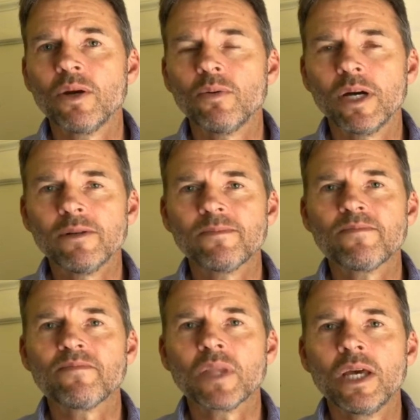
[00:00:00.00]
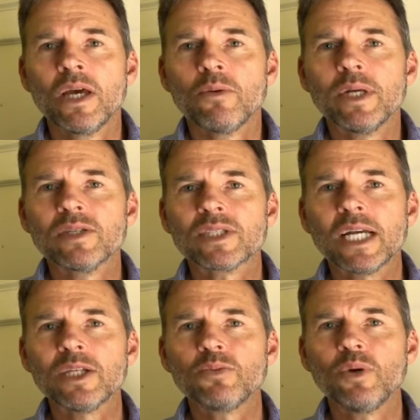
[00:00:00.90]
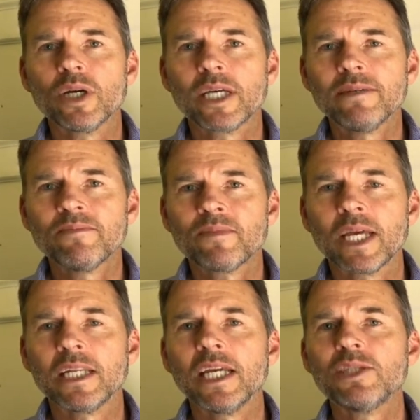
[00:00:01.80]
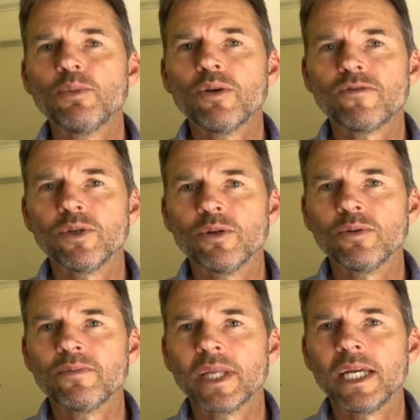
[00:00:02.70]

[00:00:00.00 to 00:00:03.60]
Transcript: Well, when the cell is working and needs more fuel,